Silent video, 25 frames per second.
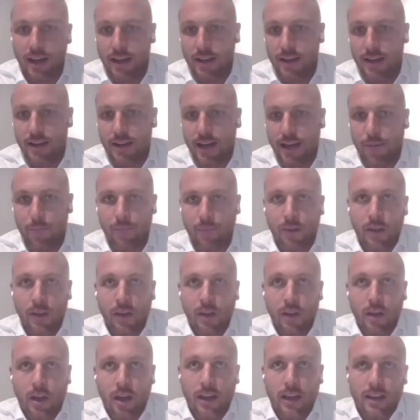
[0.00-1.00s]
and
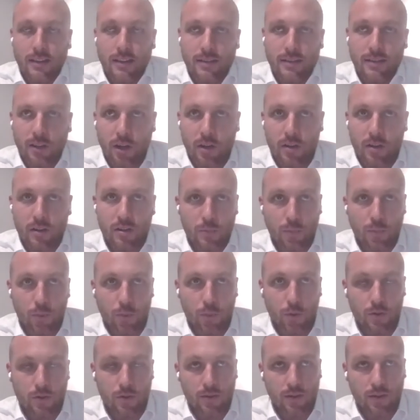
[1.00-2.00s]
it gives a lot of
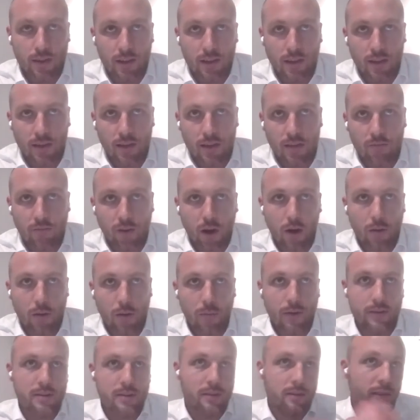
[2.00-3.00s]
support to the
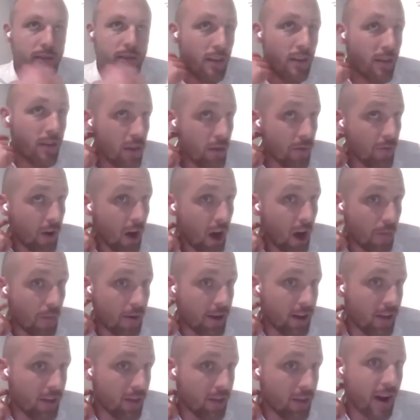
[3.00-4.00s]
environment
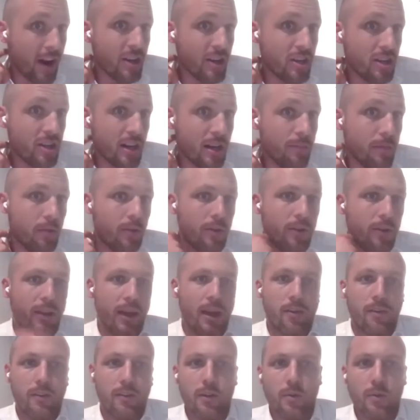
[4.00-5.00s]
and the regime that we
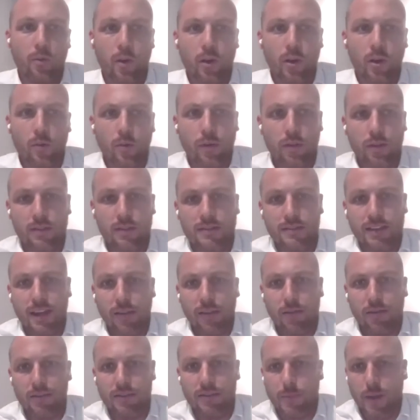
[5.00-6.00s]
currently work with in
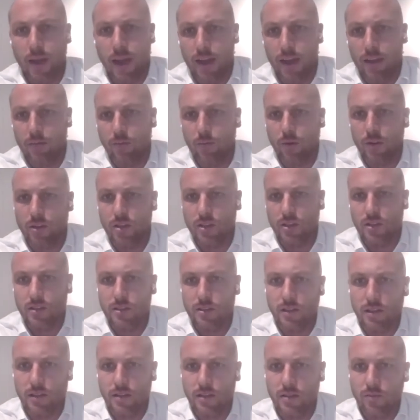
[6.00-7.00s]
southern Spain, which
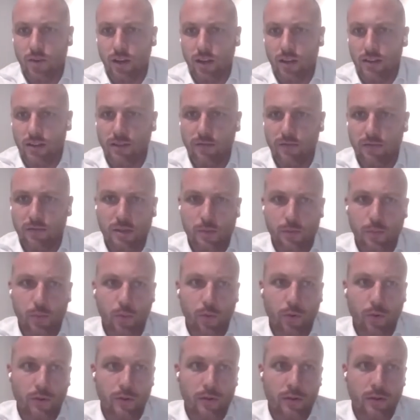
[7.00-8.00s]
is relative
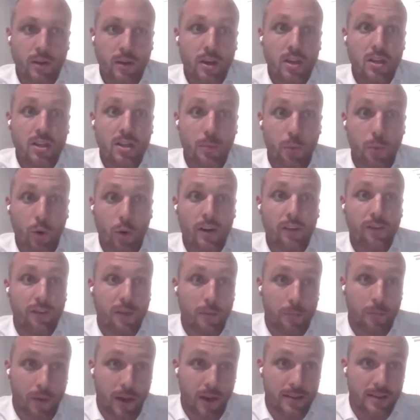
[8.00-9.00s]
supportive
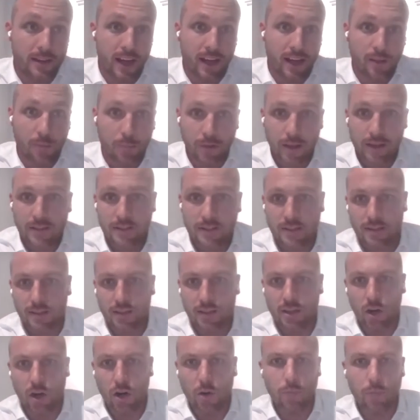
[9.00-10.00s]
compared to other places
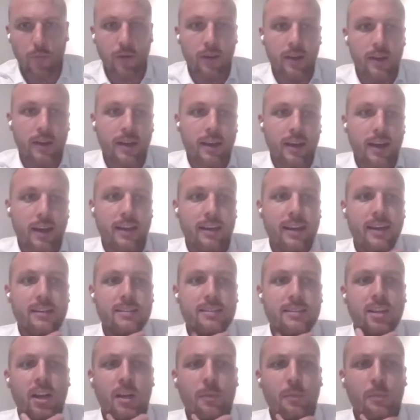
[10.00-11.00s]
in Europe.
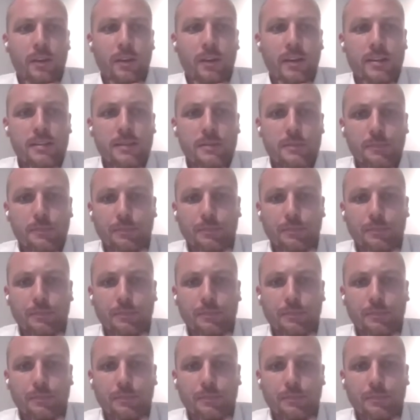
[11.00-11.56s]
Next slide, please.